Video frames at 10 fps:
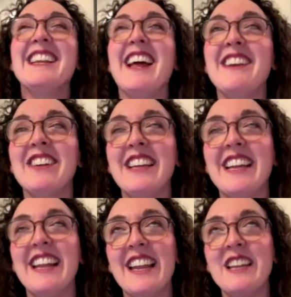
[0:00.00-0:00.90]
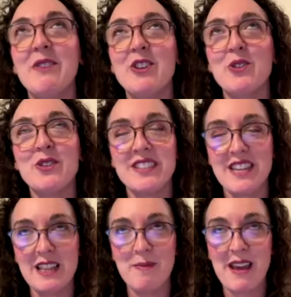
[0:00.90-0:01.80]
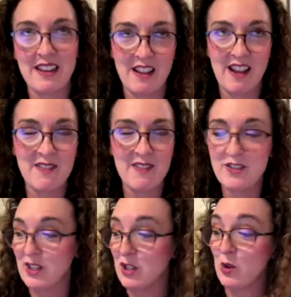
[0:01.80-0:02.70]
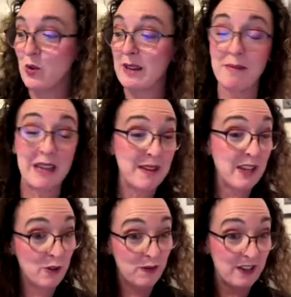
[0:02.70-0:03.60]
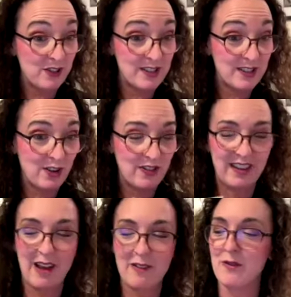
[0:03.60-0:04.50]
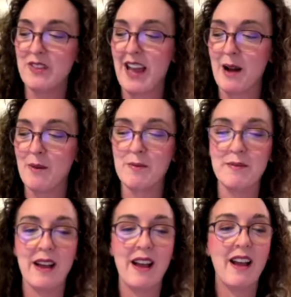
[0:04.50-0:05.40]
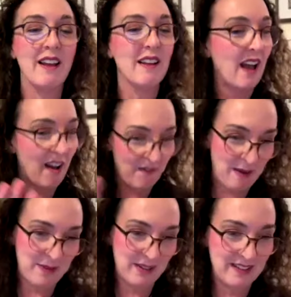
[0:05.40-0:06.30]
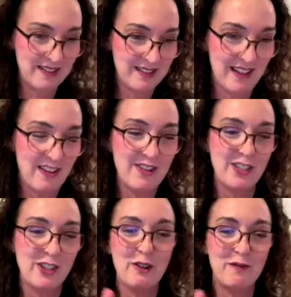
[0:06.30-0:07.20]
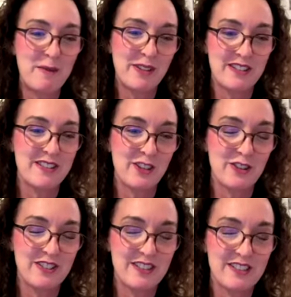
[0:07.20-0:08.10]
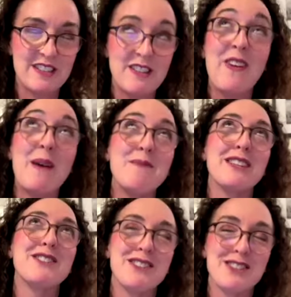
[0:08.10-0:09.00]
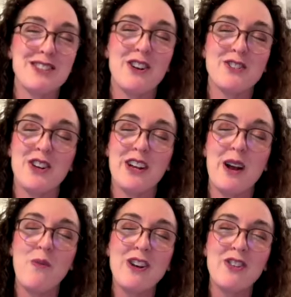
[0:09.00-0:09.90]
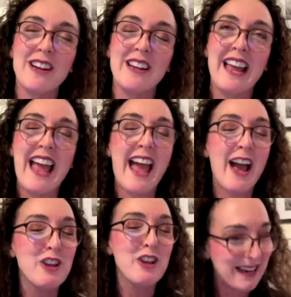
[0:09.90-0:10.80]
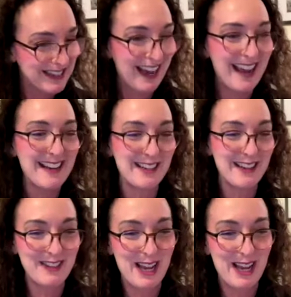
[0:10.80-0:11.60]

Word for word: now, Neralita, anyone who has seen the band live knows that you and Mimi, who features on the cover of the album, are fabulous. And There is a lot of the fabulousness that goes on. I'm wondering how you maintain it in the